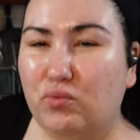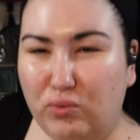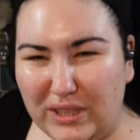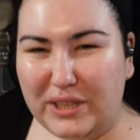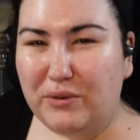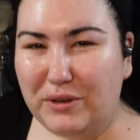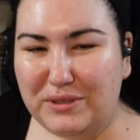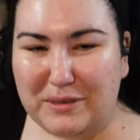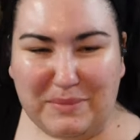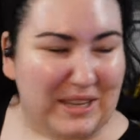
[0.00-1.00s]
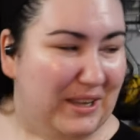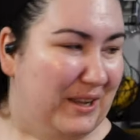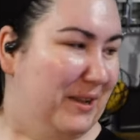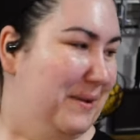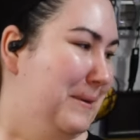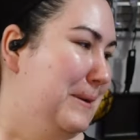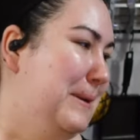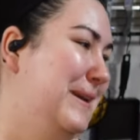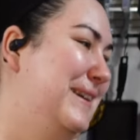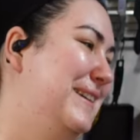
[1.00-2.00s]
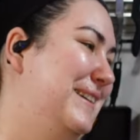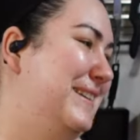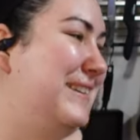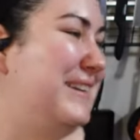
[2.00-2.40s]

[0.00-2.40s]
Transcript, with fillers: really gross to me.